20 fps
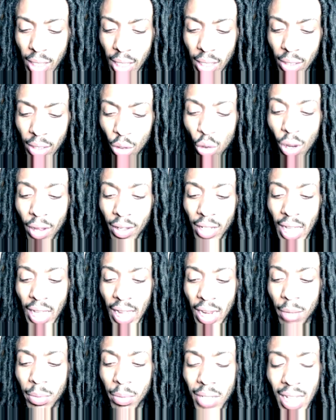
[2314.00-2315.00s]

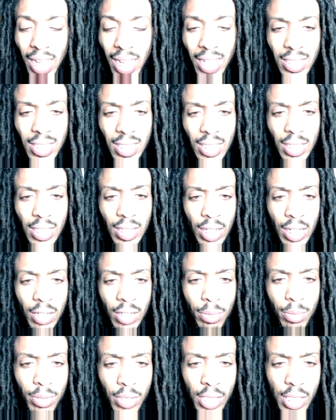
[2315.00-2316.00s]
I'm glad she in her
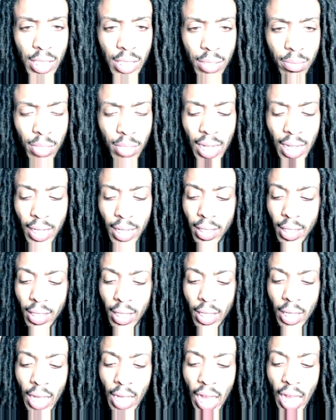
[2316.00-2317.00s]
position, but like
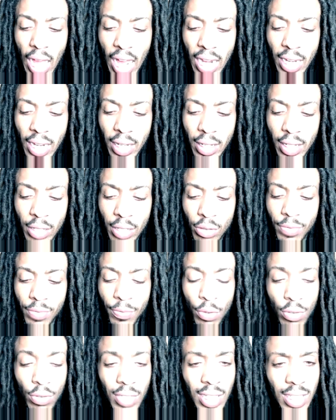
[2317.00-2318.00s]
it was a
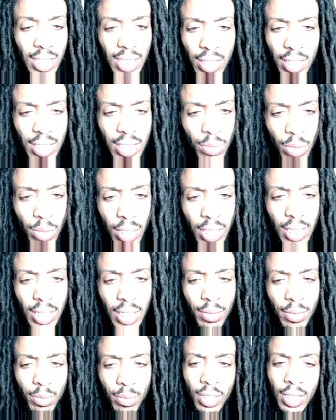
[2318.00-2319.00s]
few things I just
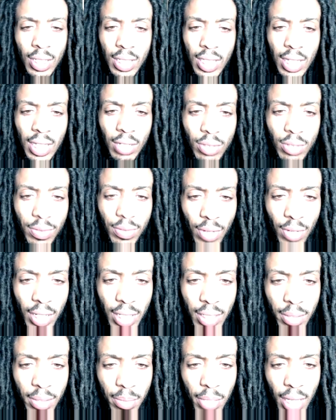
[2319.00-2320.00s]
didn't think was
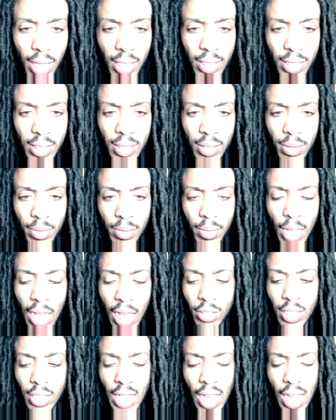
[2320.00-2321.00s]
funny, to be honest,
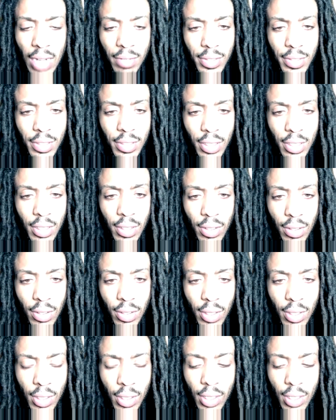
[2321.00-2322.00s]
outside of Insecure.
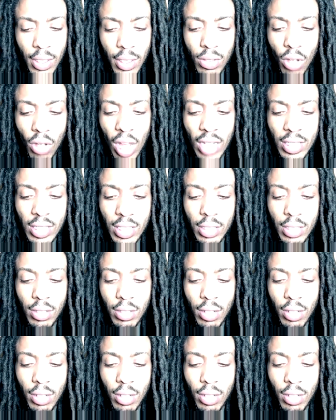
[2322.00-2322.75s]
So I just,